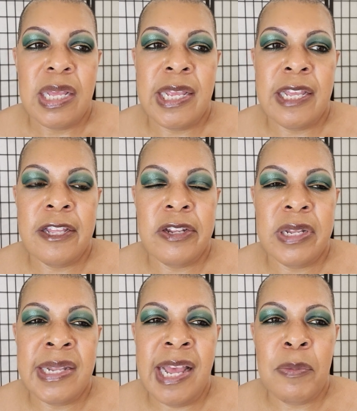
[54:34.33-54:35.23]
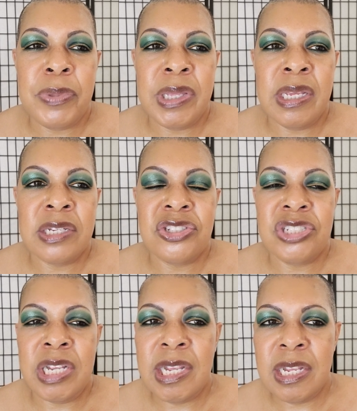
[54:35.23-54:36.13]
and not being
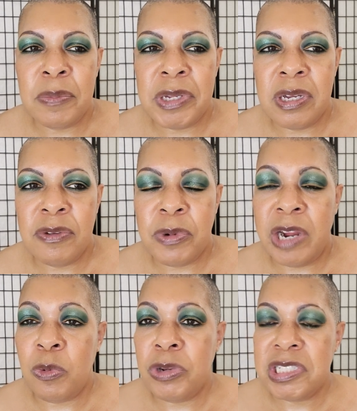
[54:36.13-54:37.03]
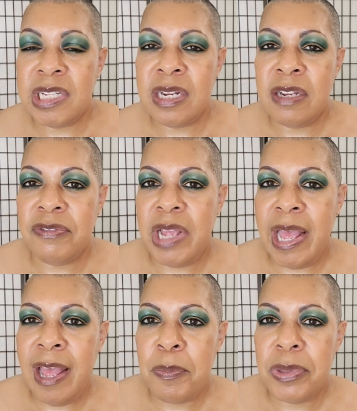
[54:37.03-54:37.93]
ashamed of, well, I wish that never
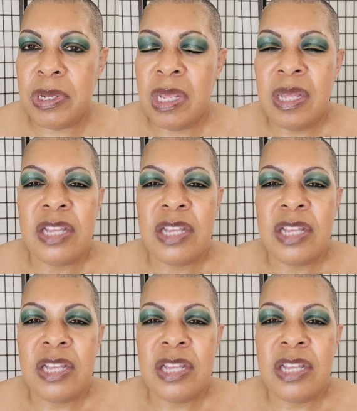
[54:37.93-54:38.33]
happened.